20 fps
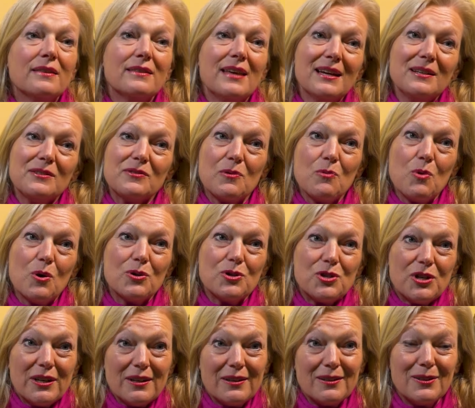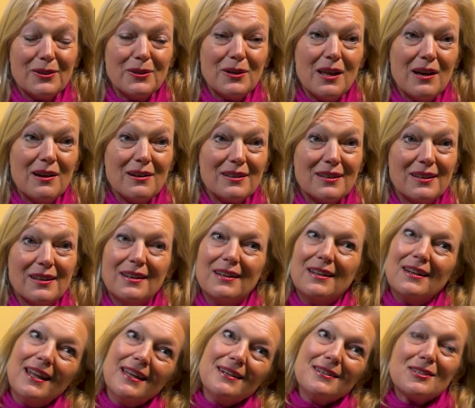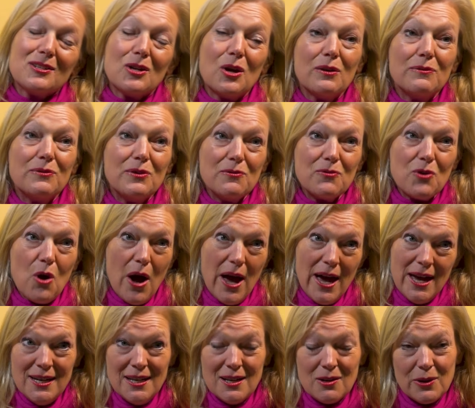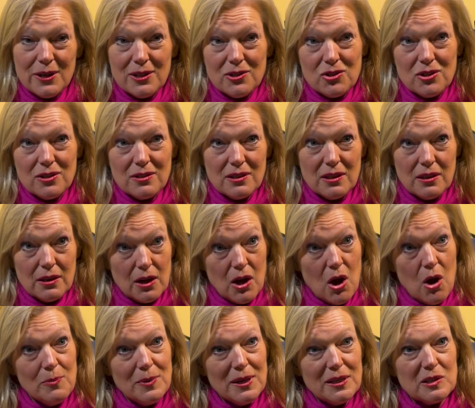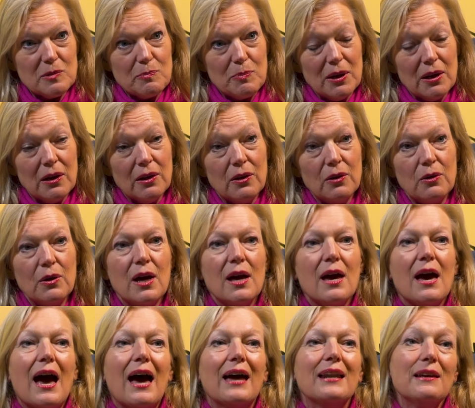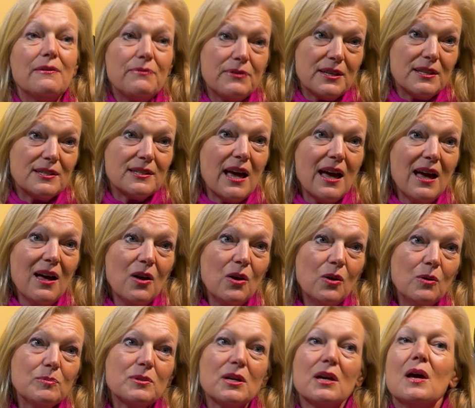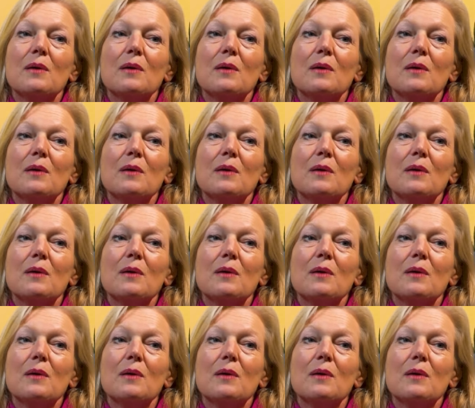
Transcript: Thanks for watching and good luck. Let us know if you've got any questions in the comments below, and if this helped,